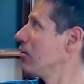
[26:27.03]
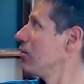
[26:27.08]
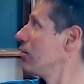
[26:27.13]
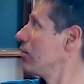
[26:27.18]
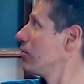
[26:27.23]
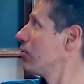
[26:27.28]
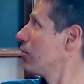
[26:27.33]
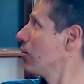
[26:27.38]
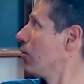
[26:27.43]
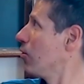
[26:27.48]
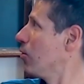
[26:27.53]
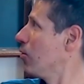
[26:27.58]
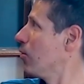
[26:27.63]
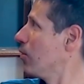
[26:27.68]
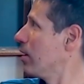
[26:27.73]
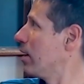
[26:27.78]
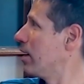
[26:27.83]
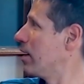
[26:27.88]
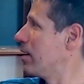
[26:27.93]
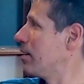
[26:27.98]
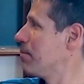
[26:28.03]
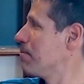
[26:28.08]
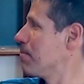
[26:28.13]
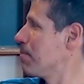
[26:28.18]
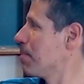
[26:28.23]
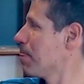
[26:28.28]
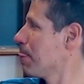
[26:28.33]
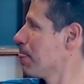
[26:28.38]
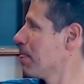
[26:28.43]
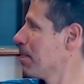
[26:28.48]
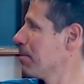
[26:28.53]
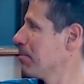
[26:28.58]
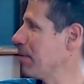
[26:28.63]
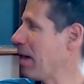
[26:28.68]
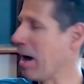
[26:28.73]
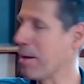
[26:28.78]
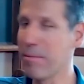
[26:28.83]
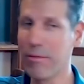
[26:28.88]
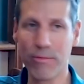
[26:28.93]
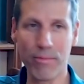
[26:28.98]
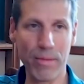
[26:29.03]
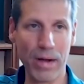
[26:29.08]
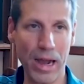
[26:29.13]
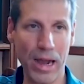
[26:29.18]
So I